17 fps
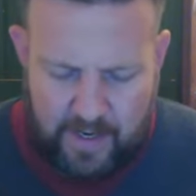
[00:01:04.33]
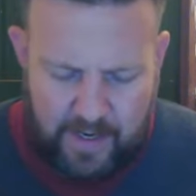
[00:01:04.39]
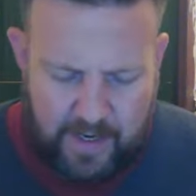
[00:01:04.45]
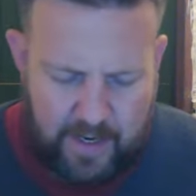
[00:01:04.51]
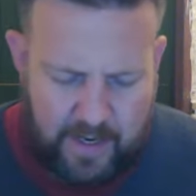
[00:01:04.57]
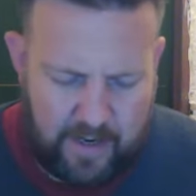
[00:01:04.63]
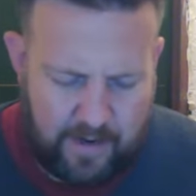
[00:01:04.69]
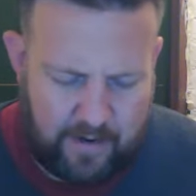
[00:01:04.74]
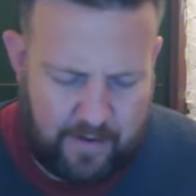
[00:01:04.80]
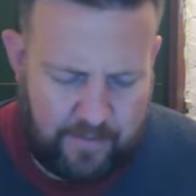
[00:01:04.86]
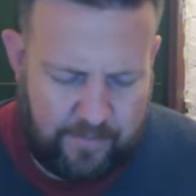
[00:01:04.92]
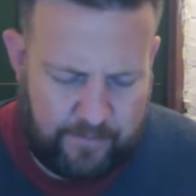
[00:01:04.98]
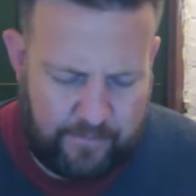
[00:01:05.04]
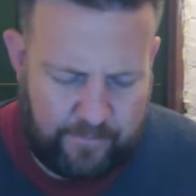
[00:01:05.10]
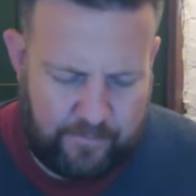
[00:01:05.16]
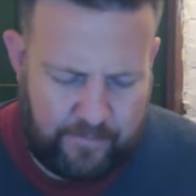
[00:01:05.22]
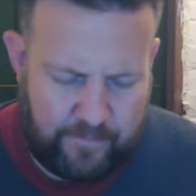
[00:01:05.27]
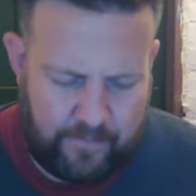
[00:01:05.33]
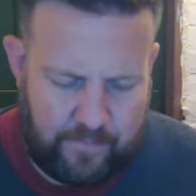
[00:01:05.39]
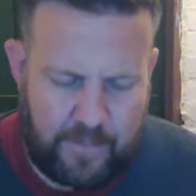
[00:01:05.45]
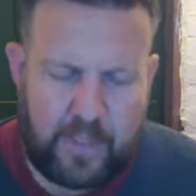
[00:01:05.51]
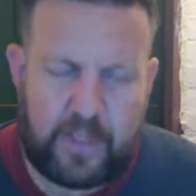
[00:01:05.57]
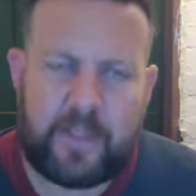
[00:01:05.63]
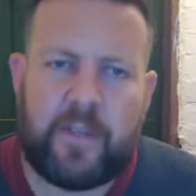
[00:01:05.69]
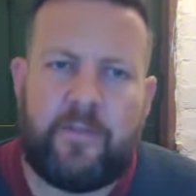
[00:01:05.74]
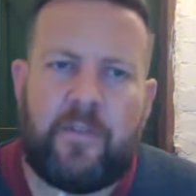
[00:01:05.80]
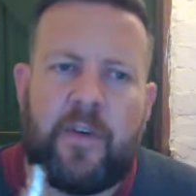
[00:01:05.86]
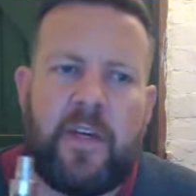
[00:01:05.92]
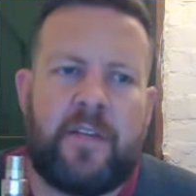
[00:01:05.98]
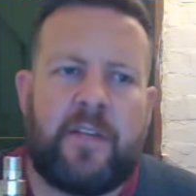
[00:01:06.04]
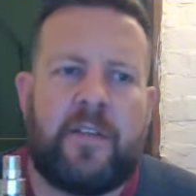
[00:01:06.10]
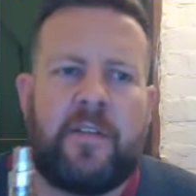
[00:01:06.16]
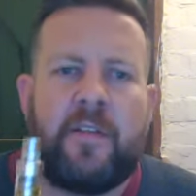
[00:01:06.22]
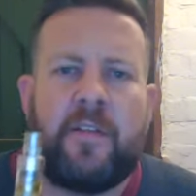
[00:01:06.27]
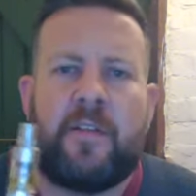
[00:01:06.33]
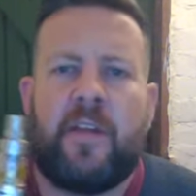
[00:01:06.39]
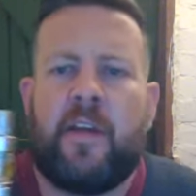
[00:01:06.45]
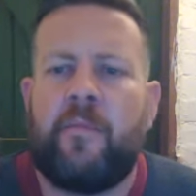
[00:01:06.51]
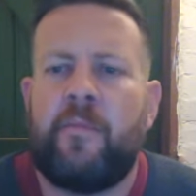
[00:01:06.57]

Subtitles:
Now, this device, as I say,